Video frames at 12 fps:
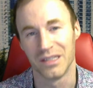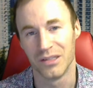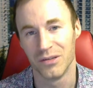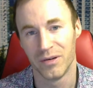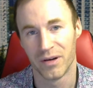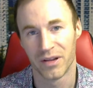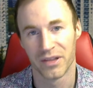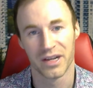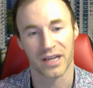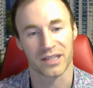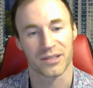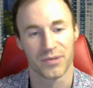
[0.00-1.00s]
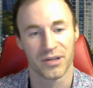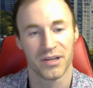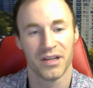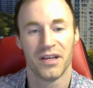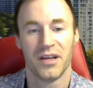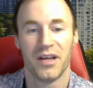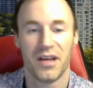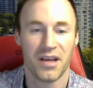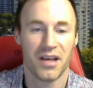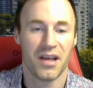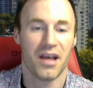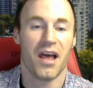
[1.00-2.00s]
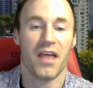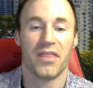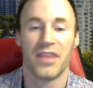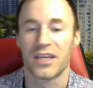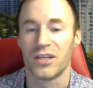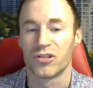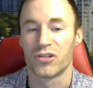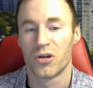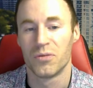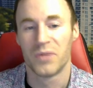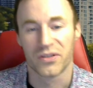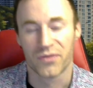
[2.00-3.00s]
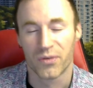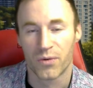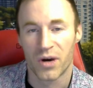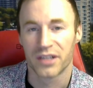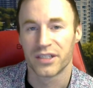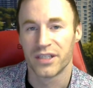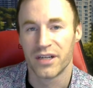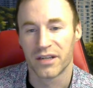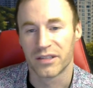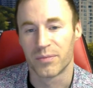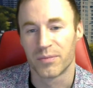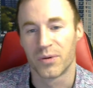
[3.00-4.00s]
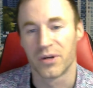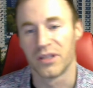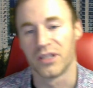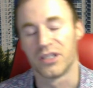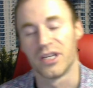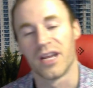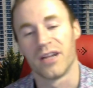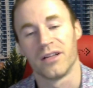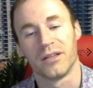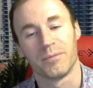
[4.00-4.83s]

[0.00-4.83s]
do it on the next one. Thank you so much for watching and supporting the channel.